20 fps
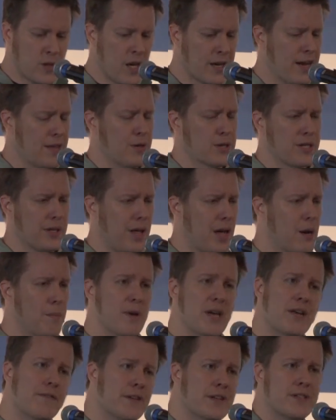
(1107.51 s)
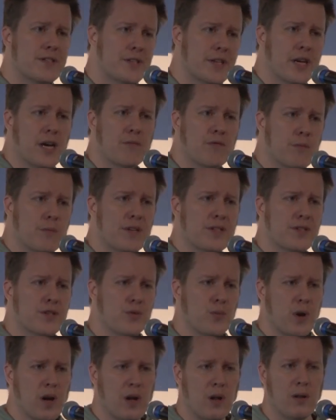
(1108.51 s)
Again, there's a lot of benefits that come from this
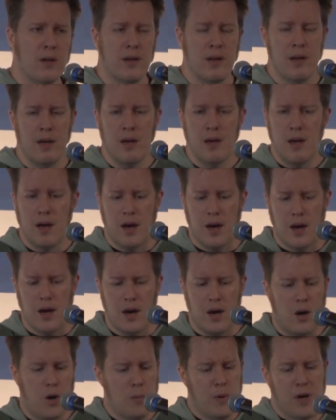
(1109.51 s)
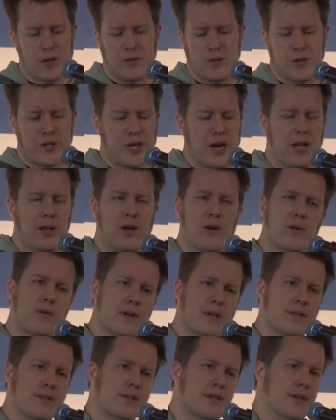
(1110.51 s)
as well. All bugs are
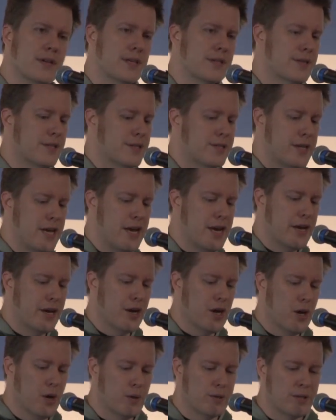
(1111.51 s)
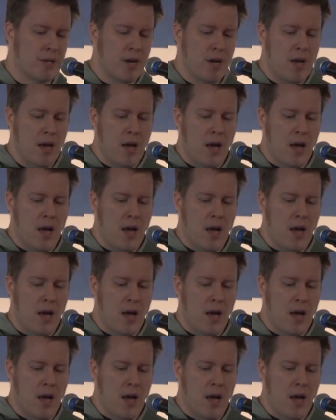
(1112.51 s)
shallow, as the saying goes.